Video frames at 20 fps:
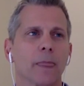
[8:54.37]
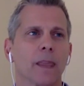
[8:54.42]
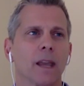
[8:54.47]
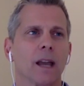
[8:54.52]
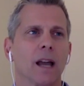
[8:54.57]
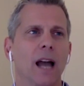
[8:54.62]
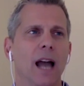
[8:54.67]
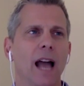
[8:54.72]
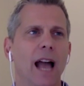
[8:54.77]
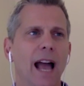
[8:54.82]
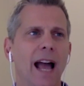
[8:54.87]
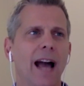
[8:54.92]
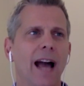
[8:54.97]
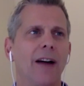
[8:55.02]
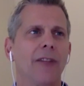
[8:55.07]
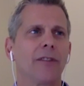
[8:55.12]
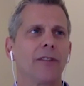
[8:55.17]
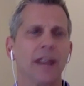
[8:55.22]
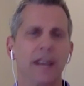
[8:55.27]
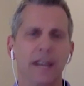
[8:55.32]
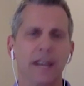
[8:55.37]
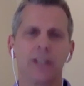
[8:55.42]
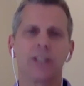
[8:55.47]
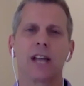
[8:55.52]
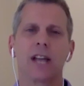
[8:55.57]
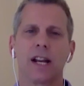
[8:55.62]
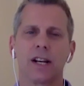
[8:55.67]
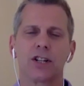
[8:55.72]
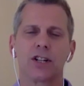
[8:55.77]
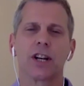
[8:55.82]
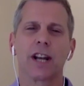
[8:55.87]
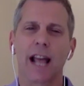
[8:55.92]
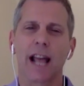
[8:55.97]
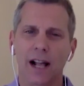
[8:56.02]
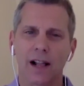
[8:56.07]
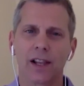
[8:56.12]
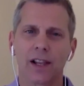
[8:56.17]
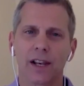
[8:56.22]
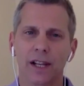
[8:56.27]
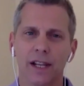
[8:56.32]
have an
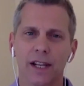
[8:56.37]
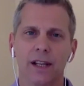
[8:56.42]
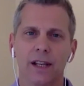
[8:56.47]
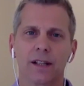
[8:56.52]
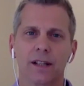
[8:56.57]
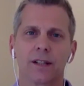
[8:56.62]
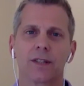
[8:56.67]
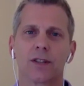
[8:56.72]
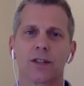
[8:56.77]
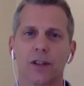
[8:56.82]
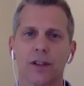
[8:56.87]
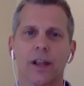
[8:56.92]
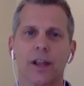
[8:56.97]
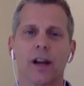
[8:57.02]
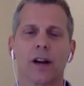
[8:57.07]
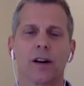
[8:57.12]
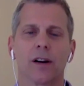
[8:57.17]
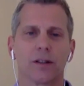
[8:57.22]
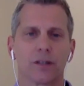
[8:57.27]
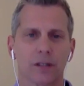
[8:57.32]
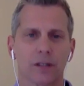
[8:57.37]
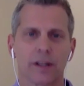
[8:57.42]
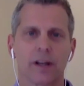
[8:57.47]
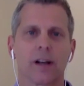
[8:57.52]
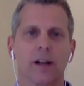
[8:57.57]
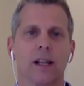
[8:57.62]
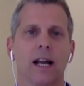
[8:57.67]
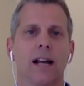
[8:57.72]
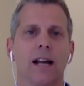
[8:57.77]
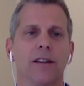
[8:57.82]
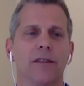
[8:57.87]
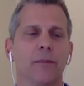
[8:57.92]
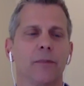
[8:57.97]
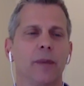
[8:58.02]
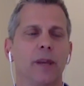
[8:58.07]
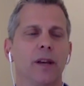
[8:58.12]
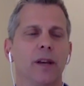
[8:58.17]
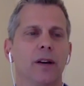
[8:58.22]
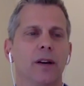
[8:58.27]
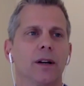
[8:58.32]
intentionality to their life,
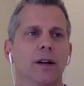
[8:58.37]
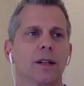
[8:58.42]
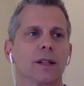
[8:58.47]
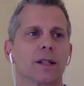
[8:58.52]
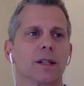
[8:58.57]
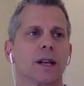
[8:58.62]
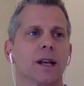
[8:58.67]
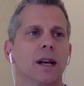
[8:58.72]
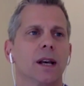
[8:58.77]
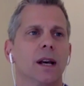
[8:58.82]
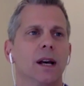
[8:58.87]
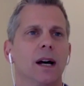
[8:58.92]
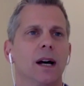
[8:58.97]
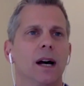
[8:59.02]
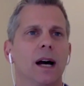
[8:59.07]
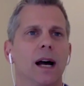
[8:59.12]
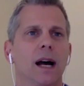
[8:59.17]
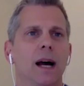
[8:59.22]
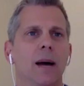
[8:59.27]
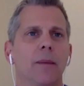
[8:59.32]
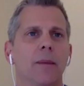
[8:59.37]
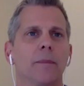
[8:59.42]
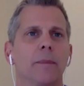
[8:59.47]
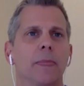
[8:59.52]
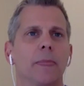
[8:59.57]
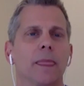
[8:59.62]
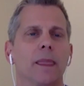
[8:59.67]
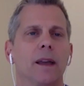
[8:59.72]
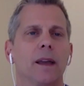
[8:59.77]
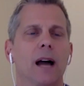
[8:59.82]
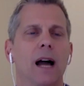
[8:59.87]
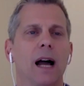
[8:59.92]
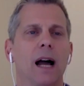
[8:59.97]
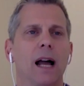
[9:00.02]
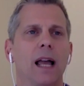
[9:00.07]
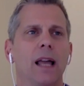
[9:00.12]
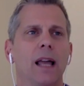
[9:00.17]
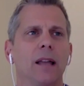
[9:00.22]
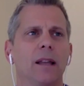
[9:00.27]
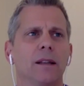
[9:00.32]
because
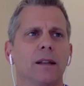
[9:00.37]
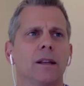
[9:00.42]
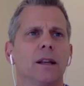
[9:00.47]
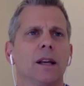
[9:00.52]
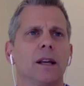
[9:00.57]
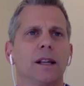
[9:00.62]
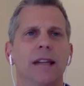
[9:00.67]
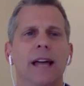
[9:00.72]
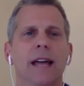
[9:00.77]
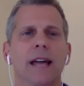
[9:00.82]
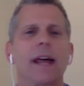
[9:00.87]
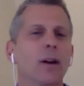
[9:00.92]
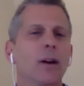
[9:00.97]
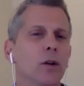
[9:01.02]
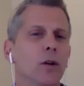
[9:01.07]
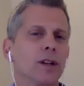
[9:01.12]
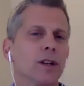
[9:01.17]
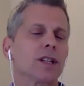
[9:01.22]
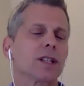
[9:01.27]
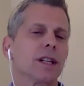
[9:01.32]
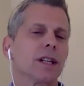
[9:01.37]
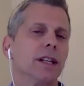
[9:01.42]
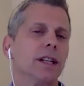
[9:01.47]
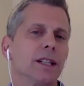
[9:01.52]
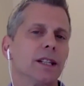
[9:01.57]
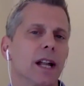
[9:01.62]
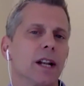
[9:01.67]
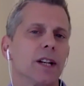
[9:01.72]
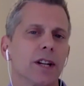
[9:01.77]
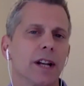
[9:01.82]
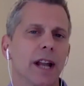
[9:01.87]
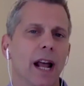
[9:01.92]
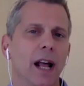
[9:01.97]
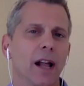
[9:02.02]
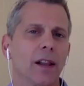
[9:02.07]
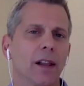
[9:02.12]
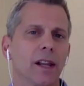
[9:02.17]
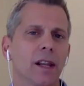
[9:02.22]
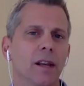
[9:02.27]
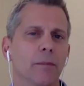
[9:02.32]
not only just an
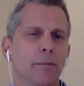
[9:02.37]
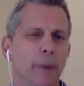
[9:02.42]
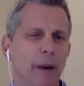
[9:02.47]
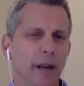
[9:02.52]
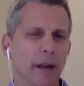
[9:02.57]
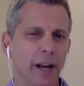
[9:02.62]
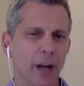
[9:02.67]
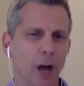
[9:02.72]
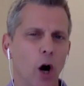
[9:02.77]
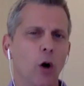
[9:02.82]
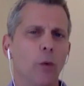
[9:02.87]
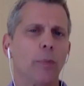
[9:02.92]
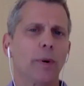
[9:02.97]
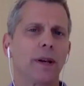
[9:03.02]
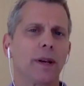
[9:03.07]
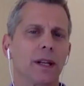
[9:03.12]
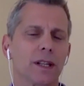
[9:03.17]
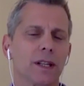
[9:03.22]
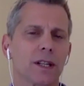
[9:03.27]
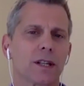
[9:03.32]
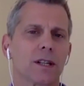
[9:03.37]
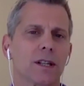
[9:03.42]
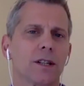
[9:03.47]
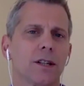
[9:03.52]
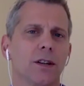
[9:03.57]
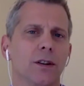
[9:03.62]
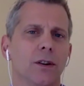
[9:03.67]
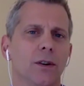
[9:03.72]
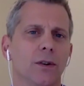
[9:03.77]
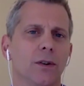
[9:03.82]
intentionality, but an openness to